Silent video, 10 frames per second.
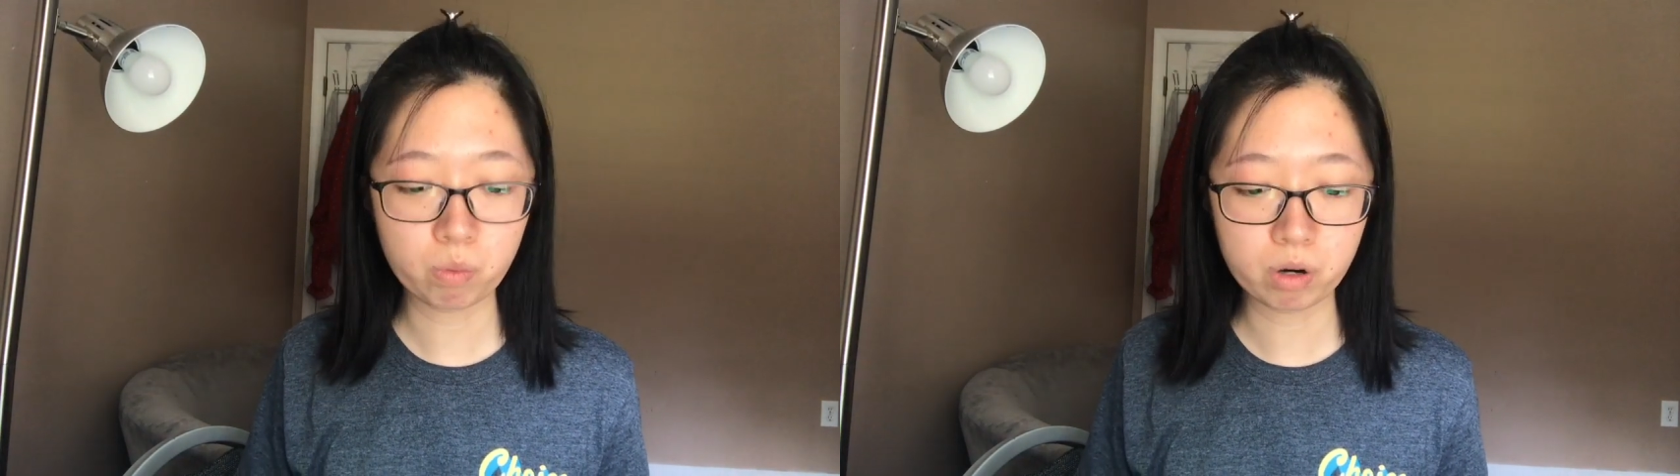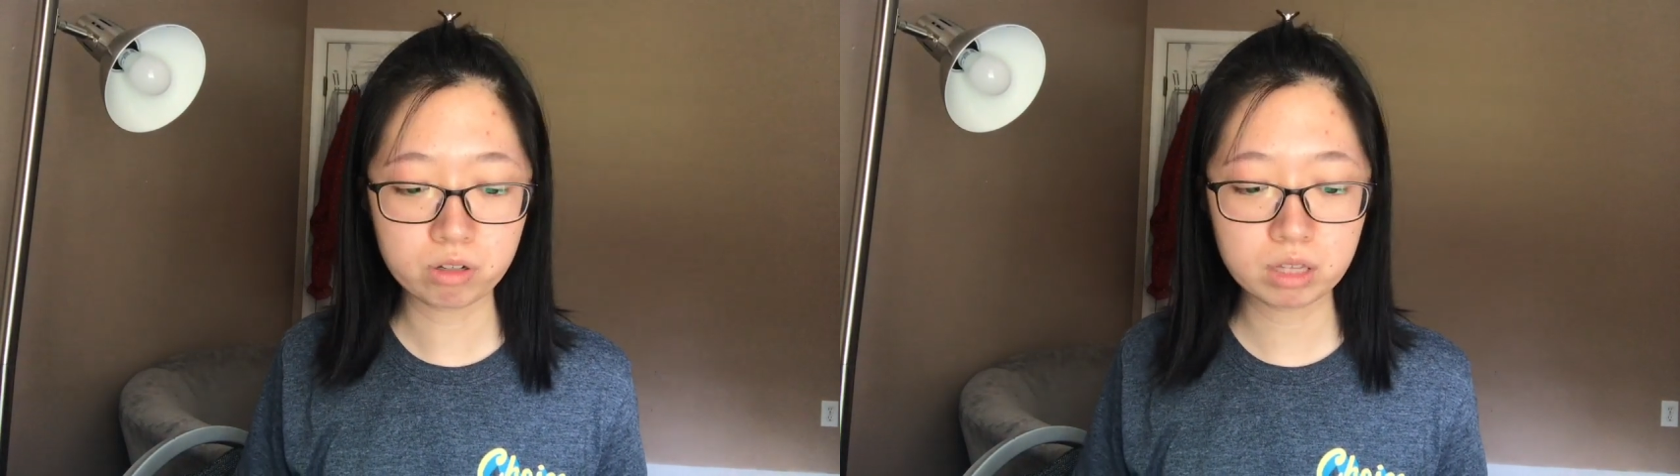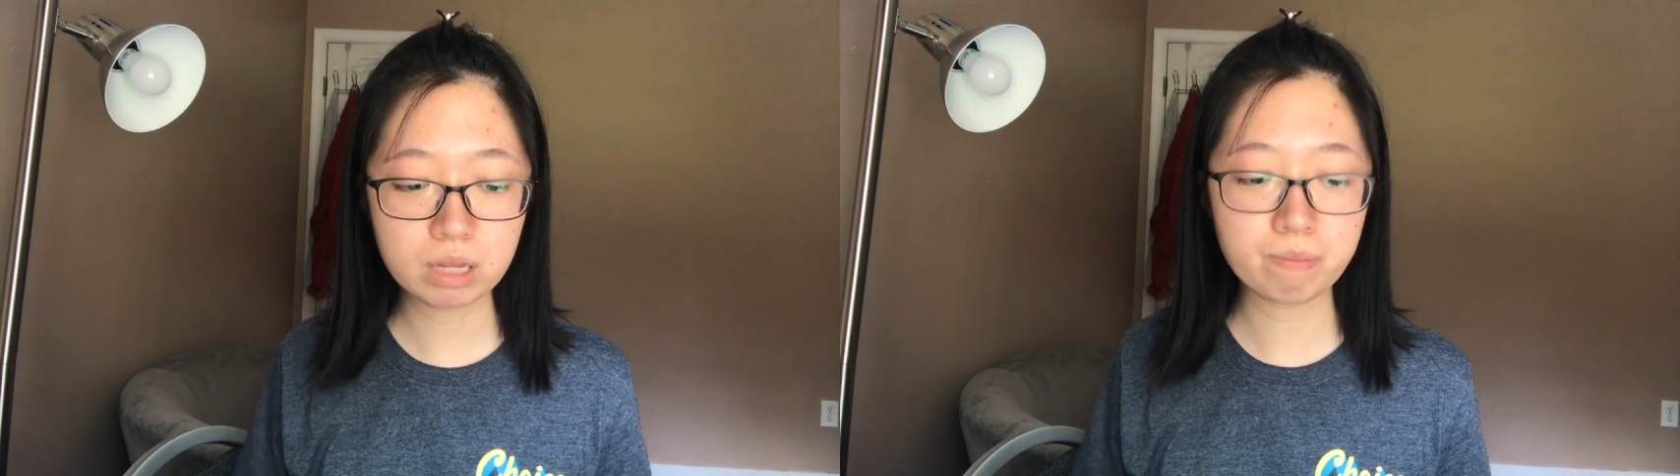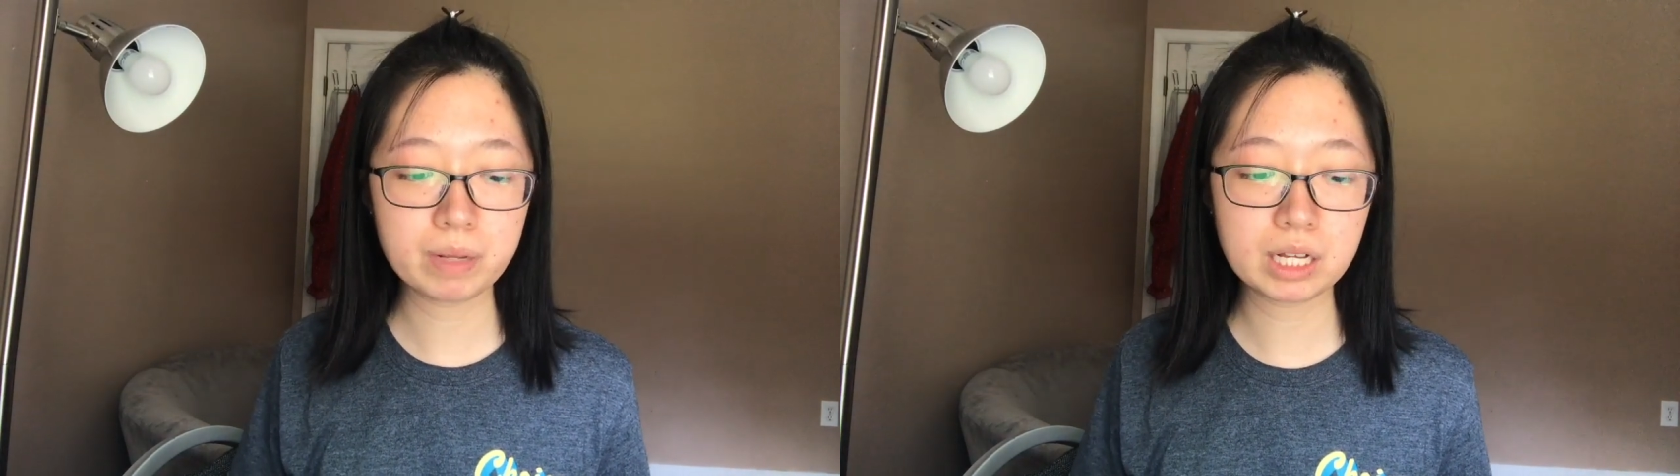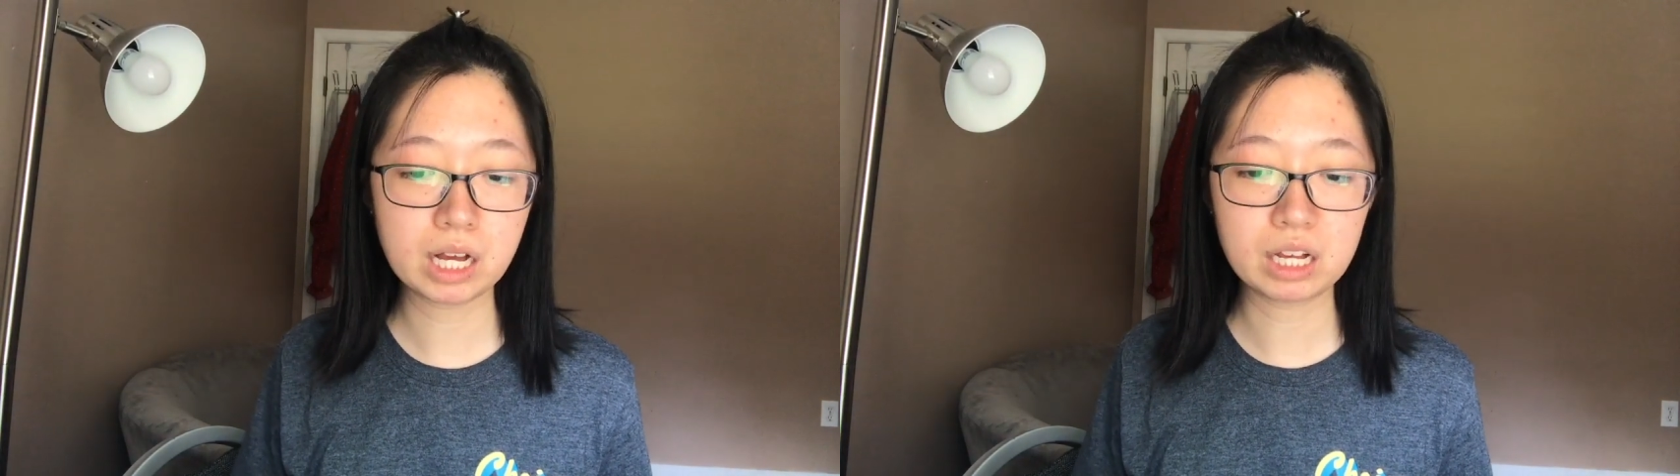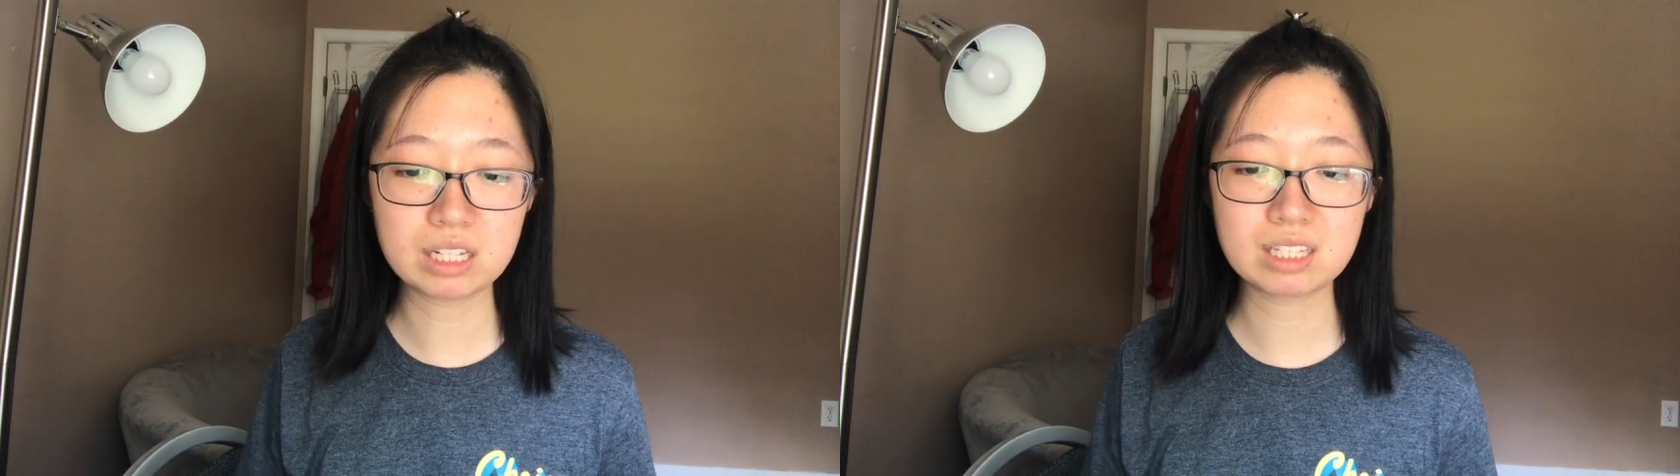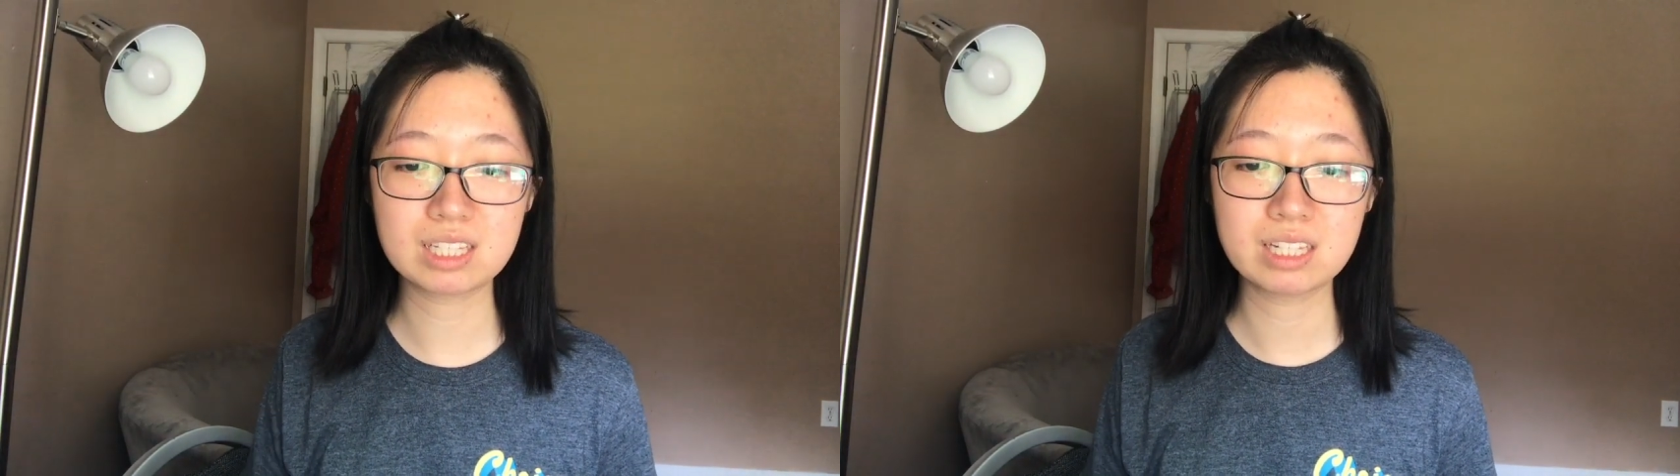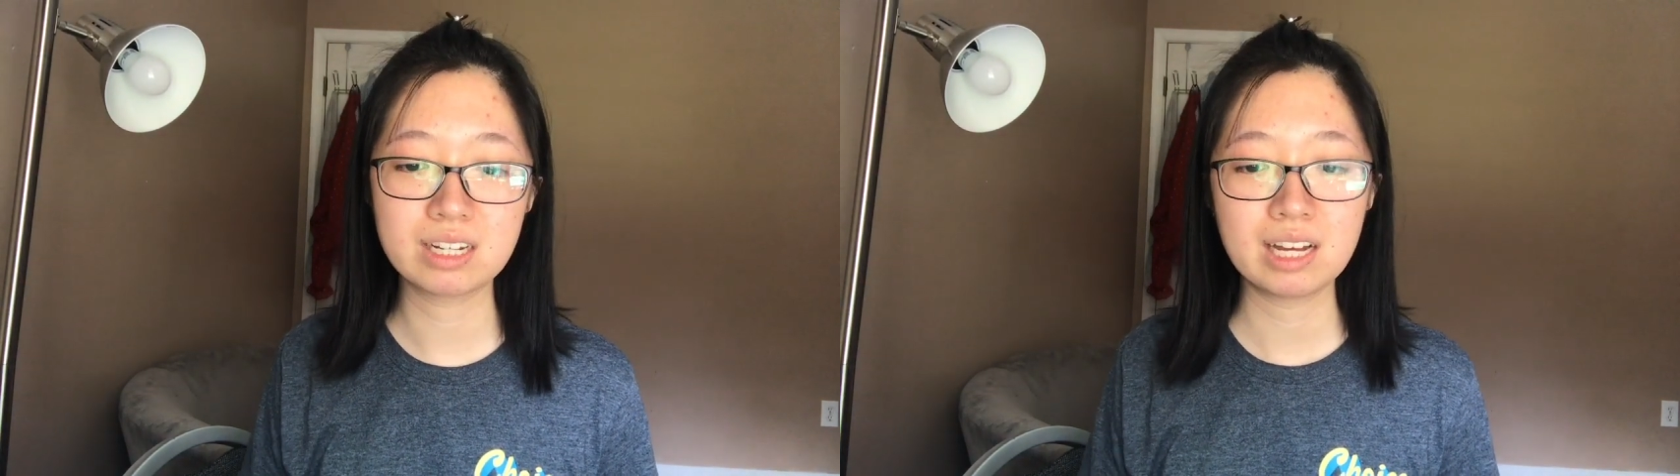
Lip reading: worth it because